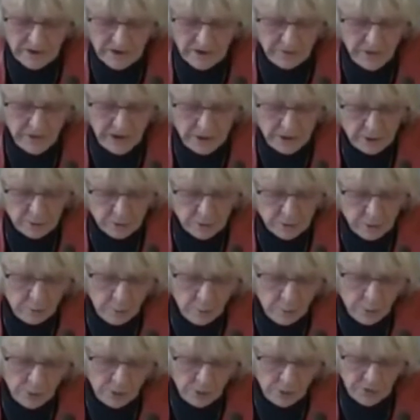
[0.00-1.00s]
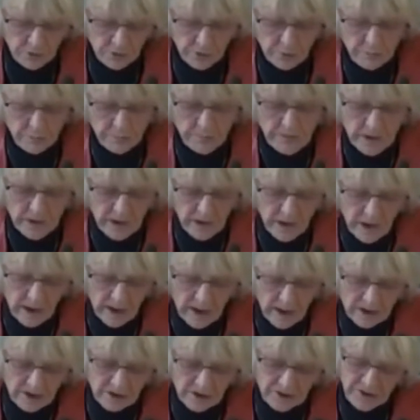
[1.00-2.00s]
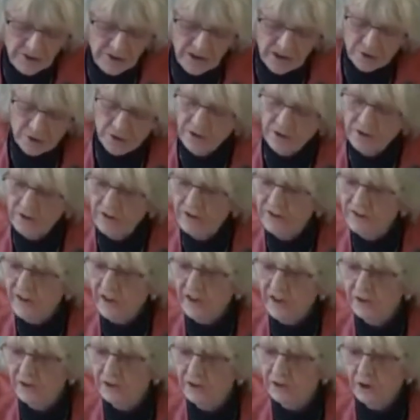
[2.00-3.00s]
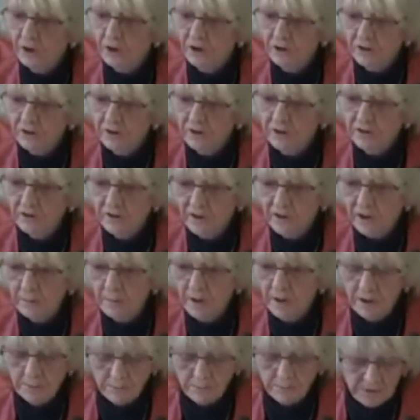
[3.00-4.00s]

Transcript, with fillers: a final quote from Architecture and Design Scotland about